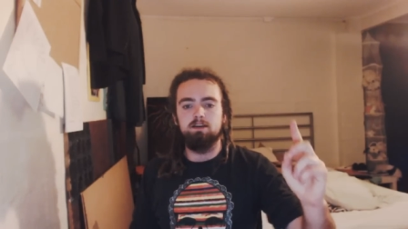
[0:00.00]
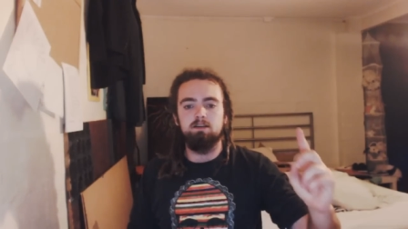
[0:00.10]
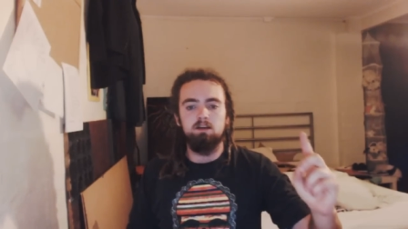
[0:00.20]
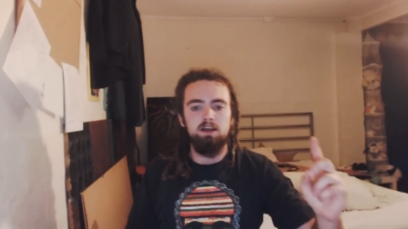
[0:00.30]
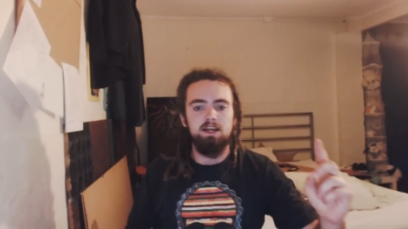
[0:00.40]

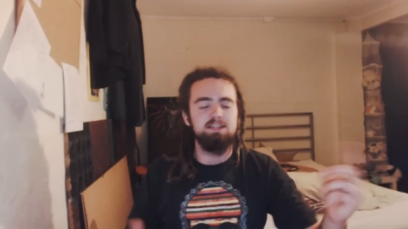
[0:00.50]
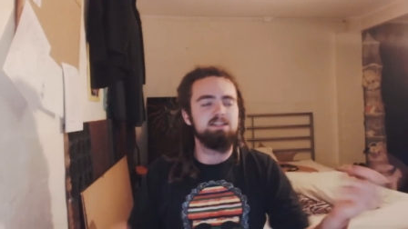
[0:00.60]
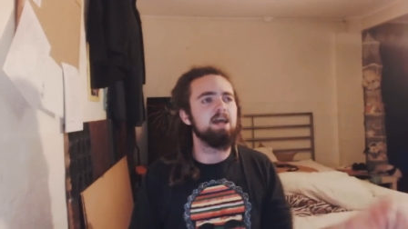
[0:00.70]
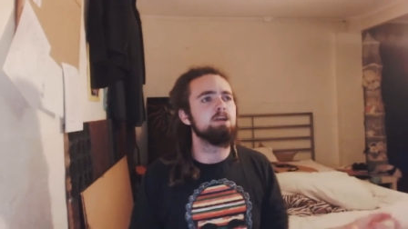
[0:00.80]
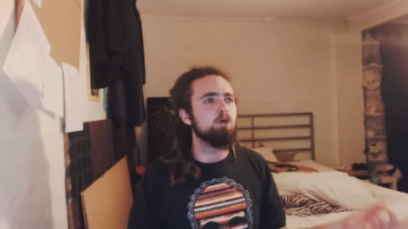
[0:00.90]
that
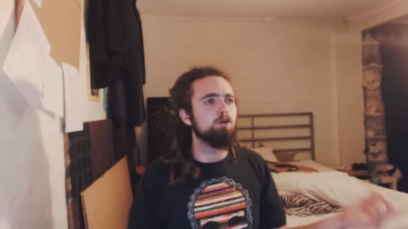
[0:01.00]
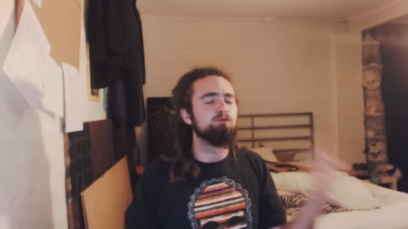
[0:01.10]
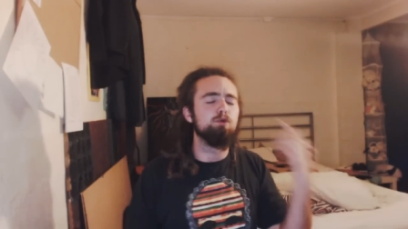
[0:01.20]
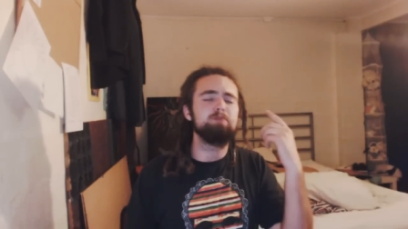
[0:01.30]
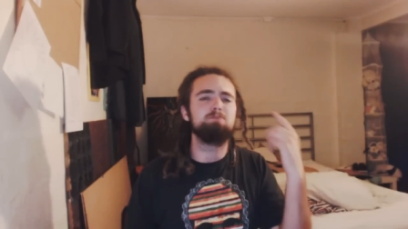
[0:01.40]
intend on
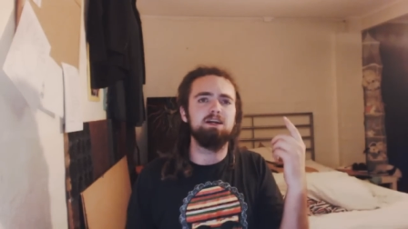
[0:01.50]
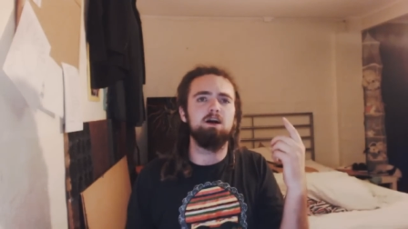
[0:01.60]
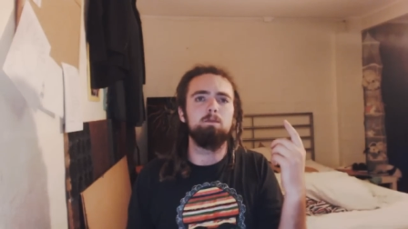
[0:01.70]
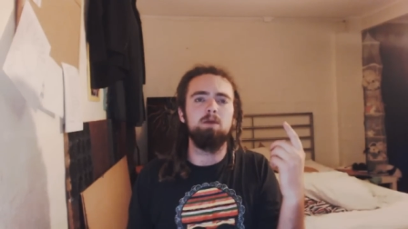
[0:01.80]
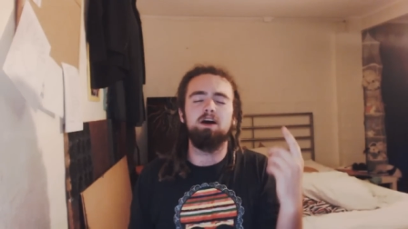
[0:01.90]

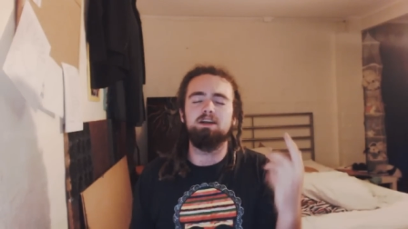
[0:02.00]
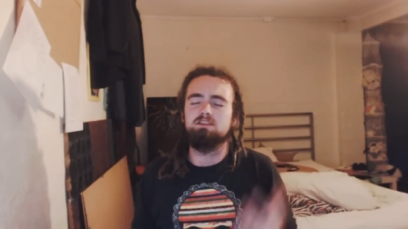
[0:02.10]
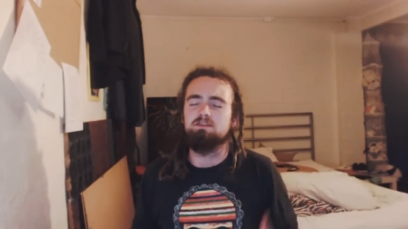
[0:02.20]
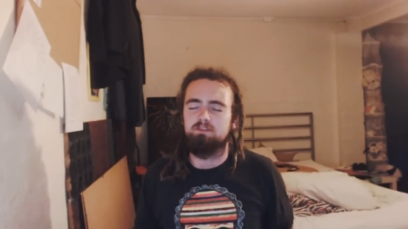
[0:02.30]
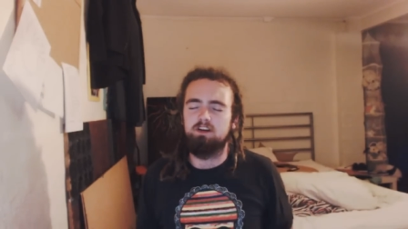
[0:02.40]
raping our
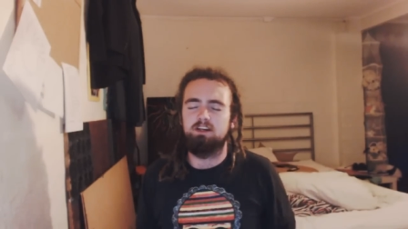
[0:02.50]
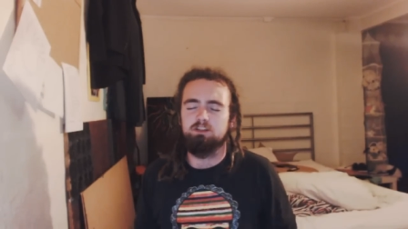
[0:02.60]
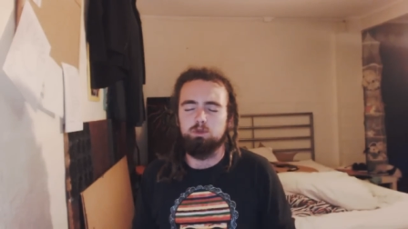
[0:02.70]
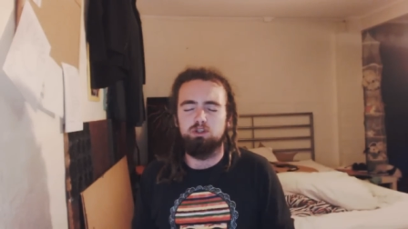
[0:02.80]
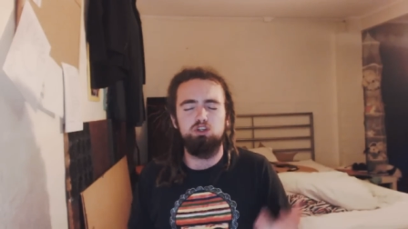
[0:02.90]
minds and filling
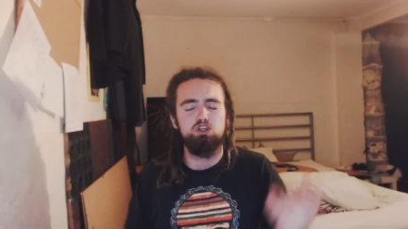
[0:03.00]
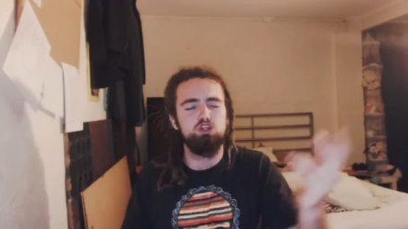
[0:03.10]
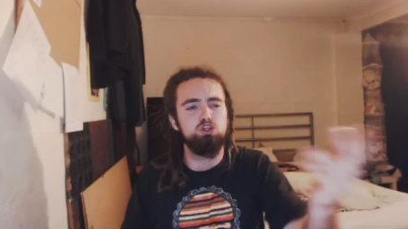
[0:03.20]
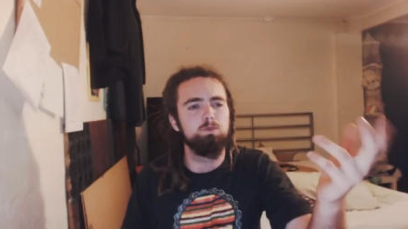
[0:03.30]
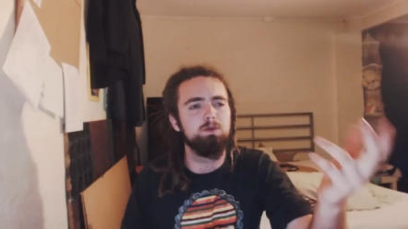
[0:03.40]
us with the
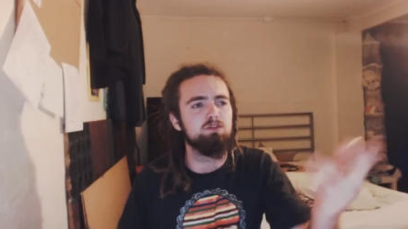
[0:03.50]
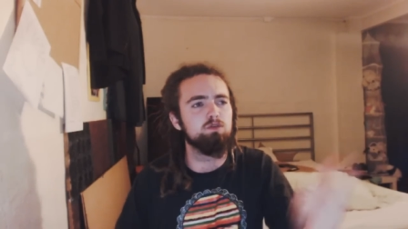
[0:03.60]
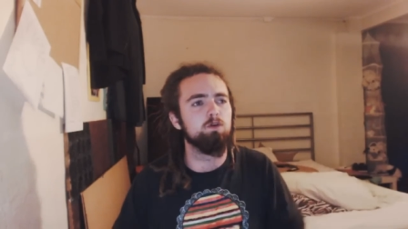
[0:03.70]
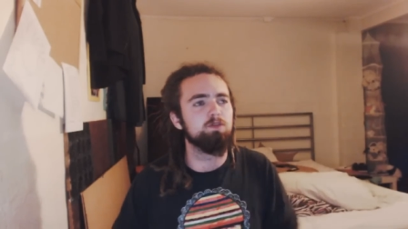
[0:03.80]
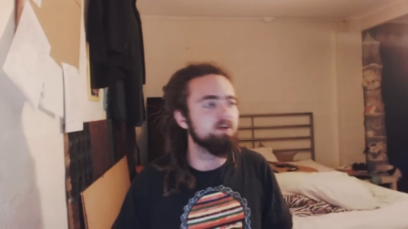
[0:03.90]
stupid
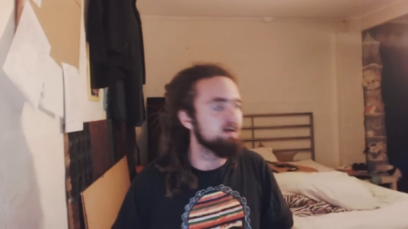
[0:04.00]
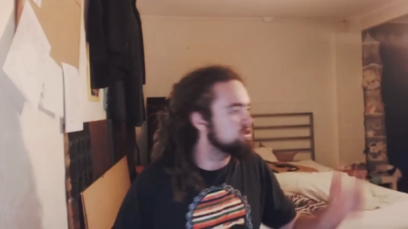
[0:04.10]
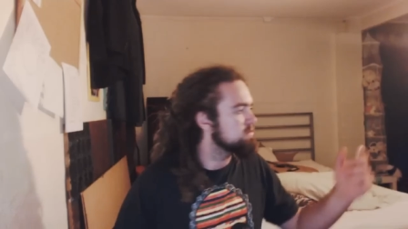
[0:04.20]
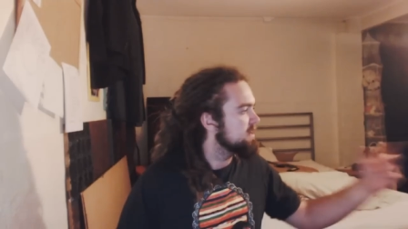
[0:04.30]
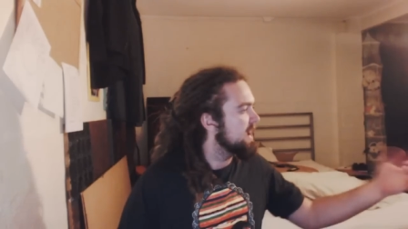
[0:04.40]
thought that I
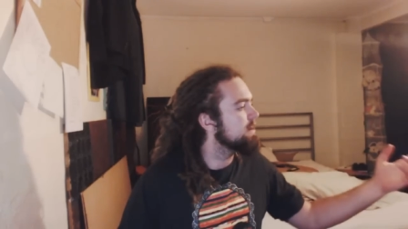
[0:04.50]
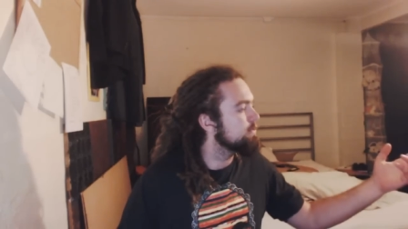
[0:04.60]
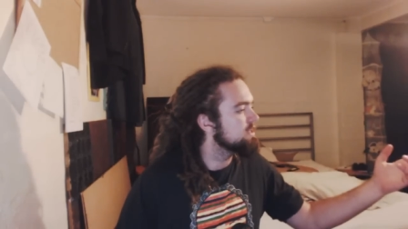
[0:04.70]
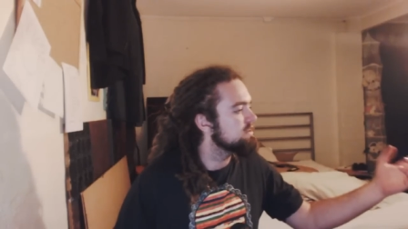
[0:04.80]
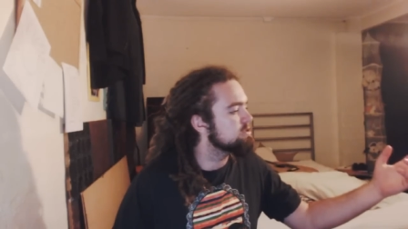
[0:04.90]
should be
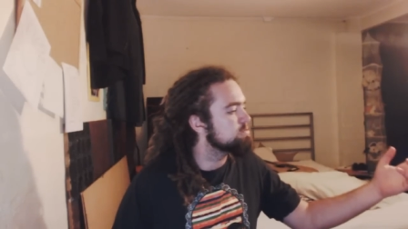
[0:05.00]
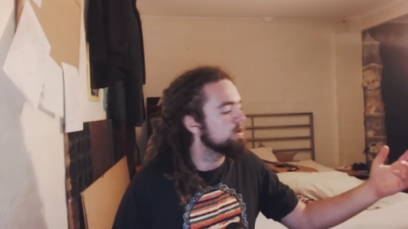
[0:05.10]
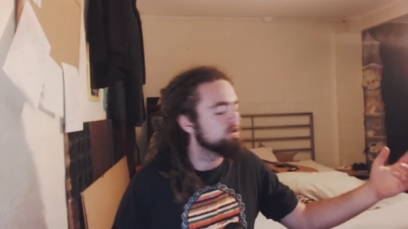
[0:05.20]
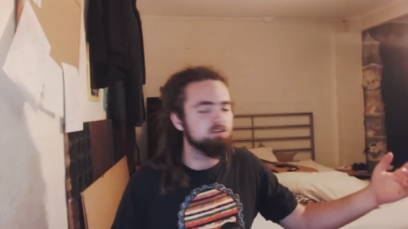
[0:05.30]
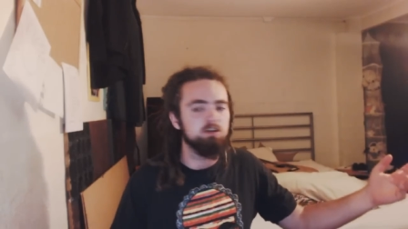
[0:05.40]
angry at this
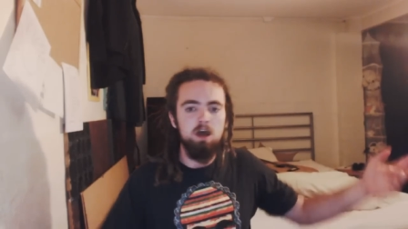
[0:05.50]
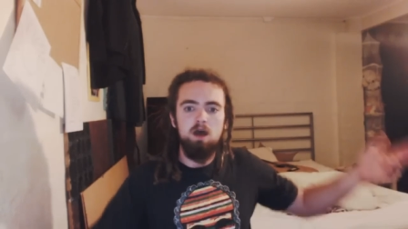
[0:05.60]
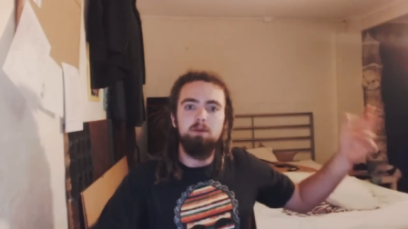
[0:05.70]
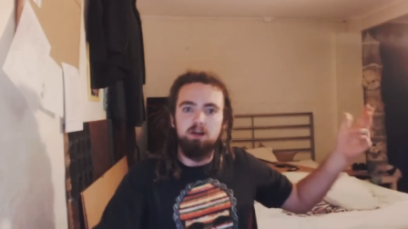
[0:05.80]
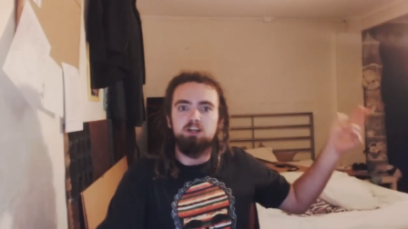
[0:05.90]
person
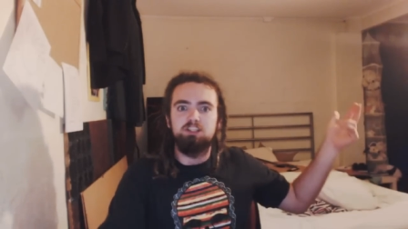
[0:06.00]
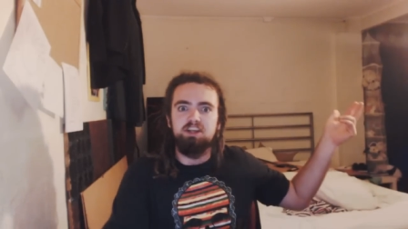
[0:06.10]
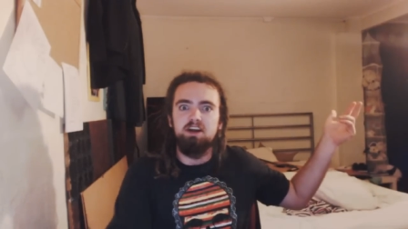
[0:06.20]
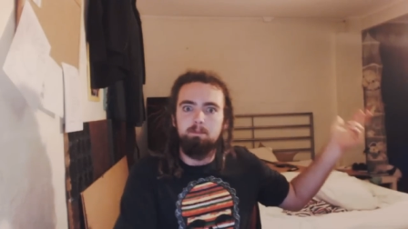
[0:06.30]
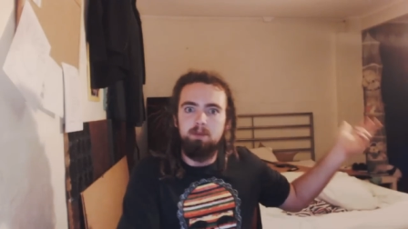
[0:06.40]

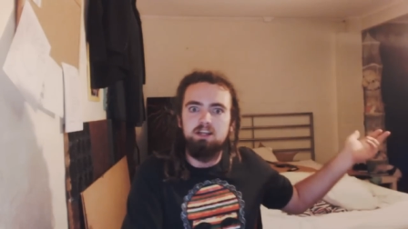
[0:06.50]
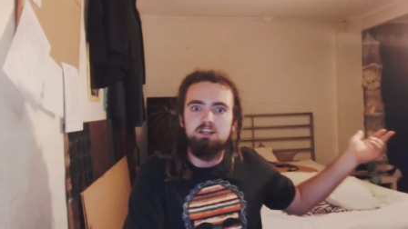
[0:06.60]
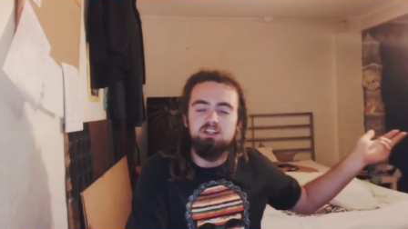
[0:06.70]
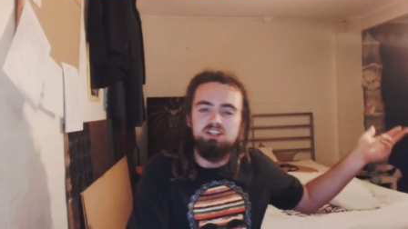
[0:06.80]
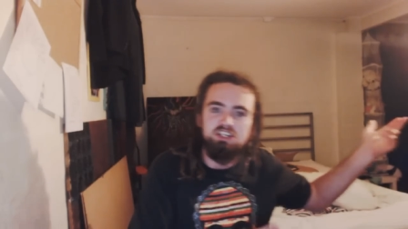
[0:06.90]
because their
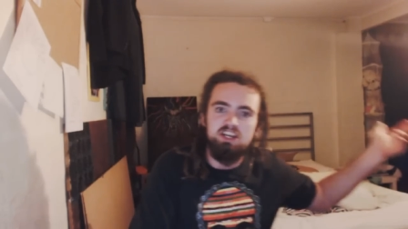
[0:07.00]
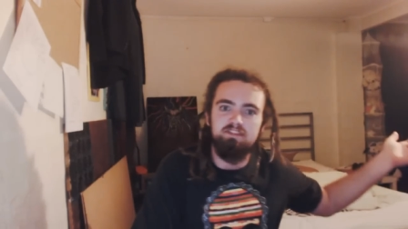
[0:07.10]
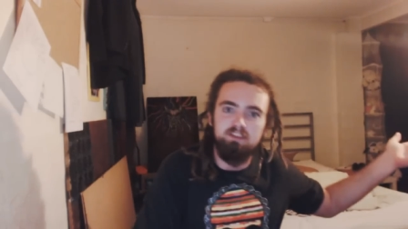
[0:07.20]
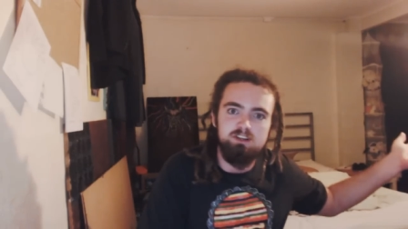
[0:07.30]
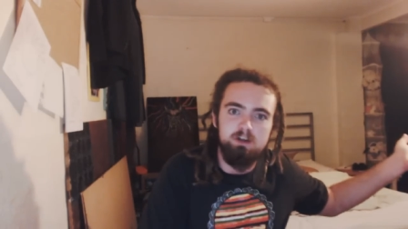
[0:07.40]
opinions
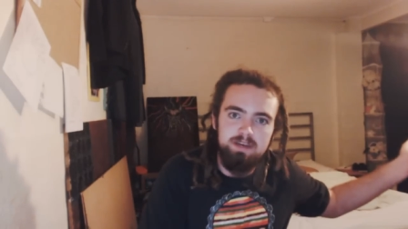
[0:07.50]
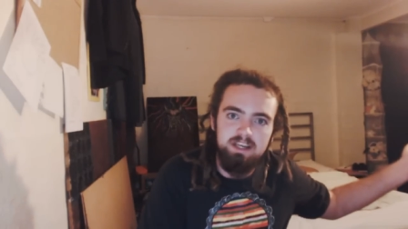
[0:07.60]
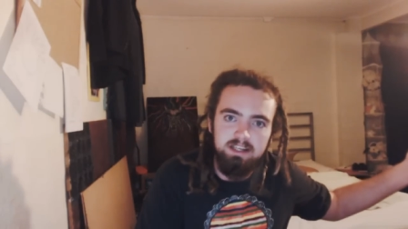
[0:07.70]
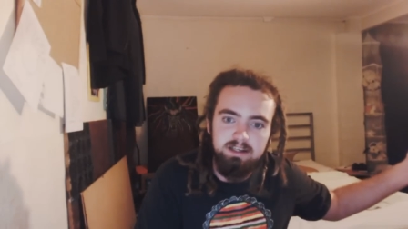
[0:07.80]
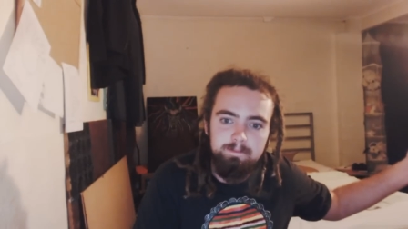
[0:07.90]
differ to
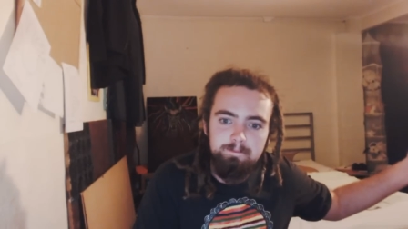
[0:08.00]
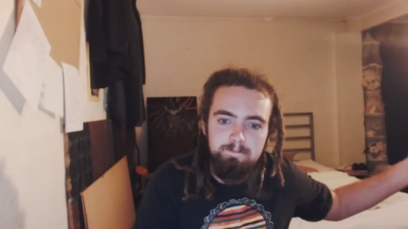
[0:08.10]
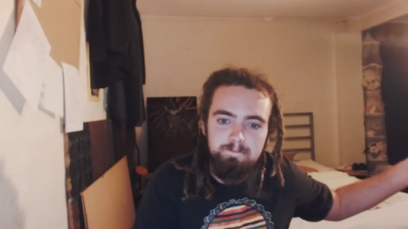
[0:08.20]
me.